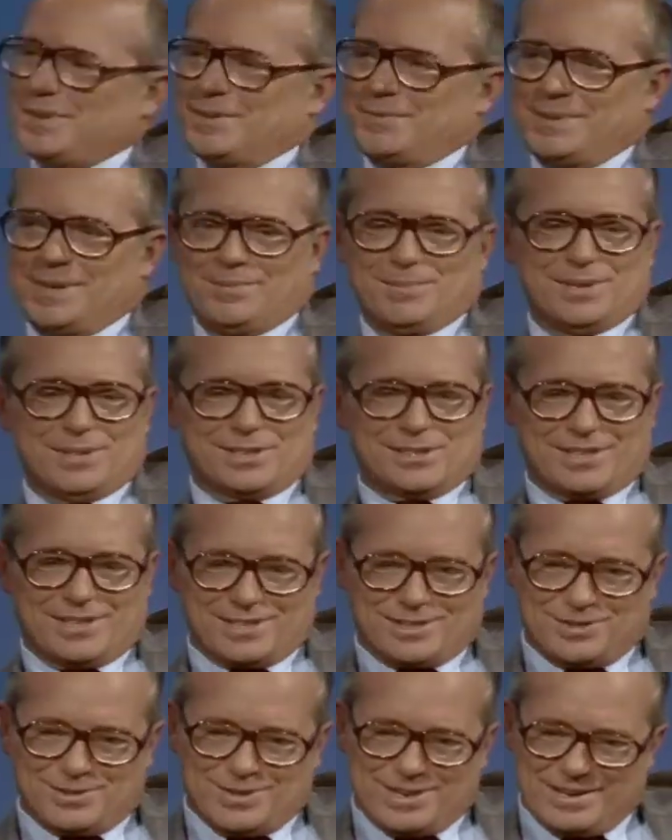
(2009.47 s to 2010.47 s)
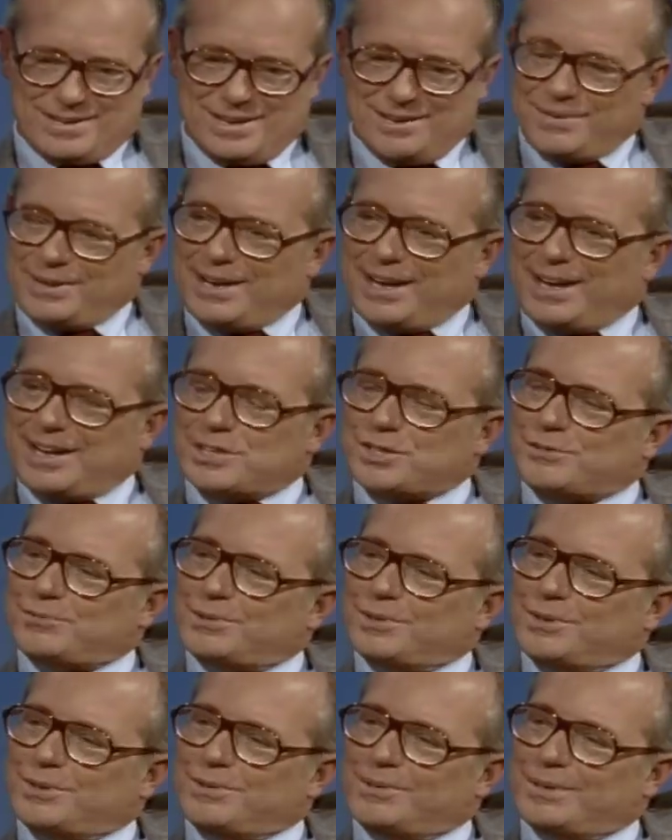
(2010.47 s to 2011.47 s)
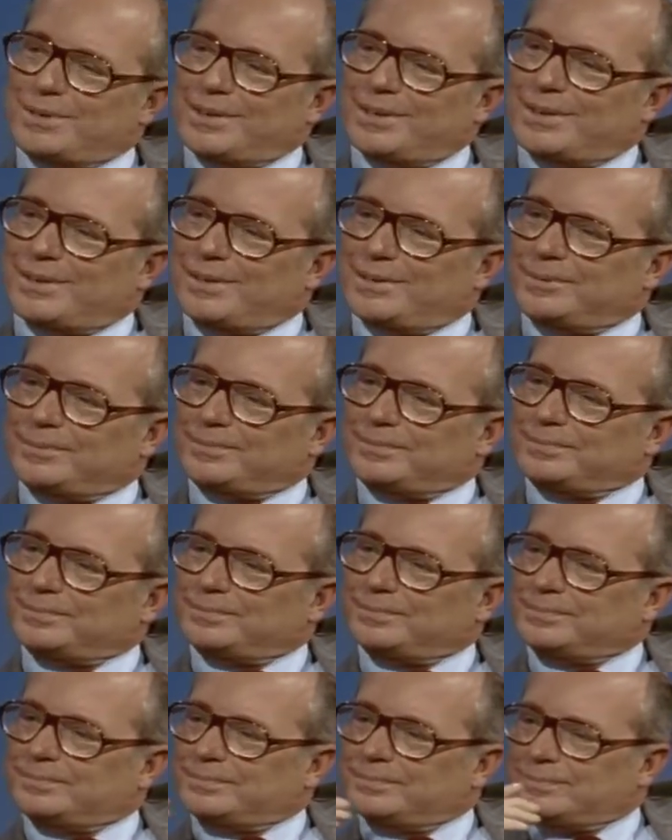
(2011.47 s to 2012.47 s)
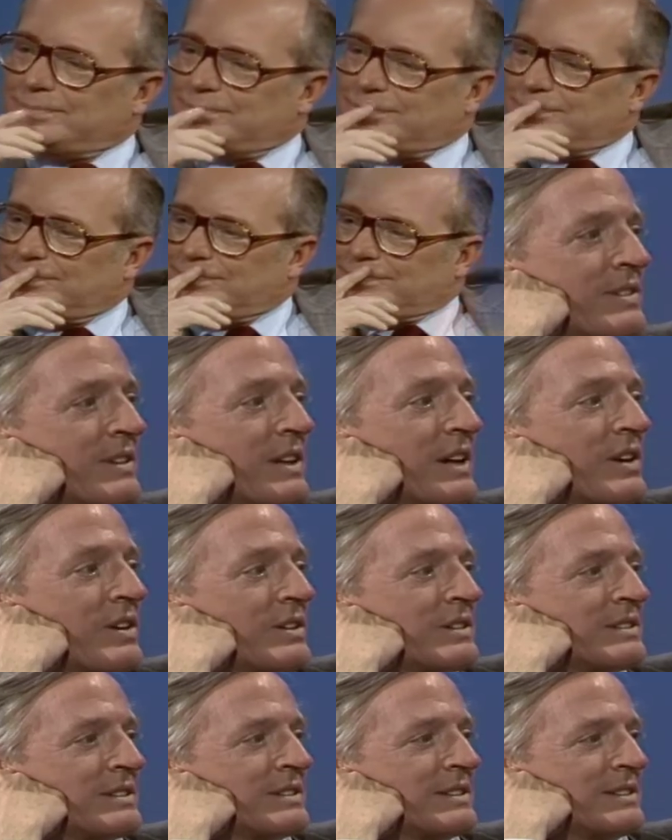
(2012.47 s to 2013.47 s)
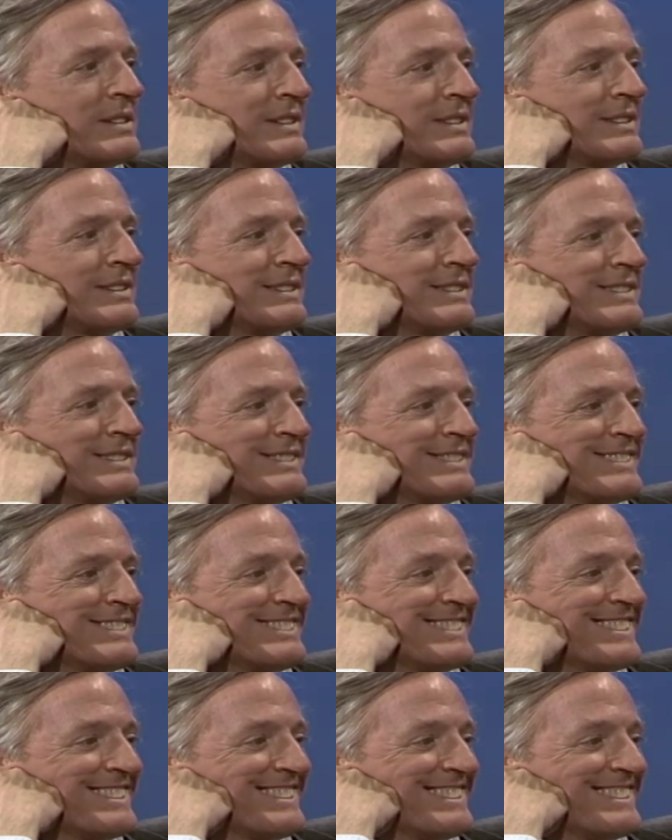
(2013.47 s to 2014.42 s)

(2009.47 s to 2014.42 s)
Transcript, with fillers: of the public sector. I haven't asked for. Were you uh, booted out of the ADA for heresy? Uh, no, I,